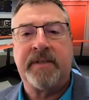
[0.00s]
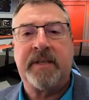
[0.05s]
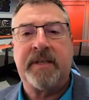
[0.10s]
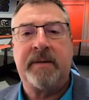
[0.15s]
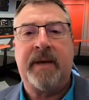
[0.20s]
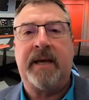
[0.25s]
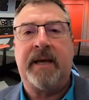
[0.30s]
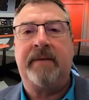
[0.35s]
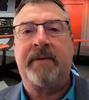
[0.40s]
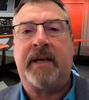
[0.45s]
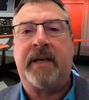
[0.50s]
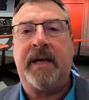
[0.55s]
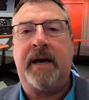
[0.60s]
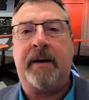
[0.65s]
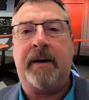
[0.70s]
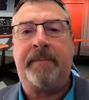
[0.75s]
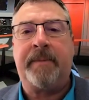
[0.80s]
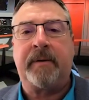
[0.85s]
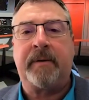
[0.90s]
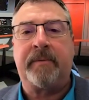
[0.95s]
they may have a
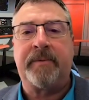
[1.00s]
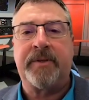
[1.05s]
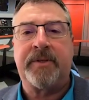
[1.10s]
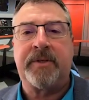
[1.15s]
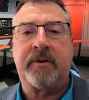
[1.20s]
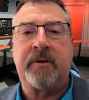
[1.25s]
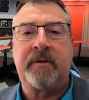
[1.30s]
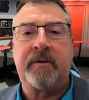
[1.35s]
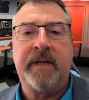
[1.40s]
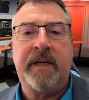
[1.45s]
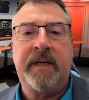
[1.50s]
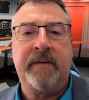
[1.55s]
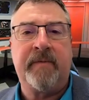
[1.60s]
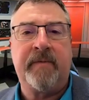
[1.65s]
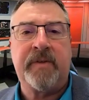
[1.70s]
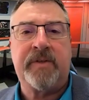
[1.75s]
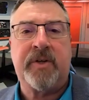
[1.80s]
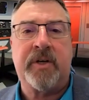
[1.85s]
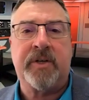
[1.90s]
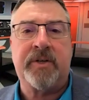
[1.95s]
capital reserve, an
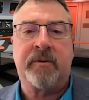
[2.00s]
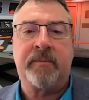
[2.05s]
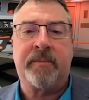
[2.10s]
infrastructure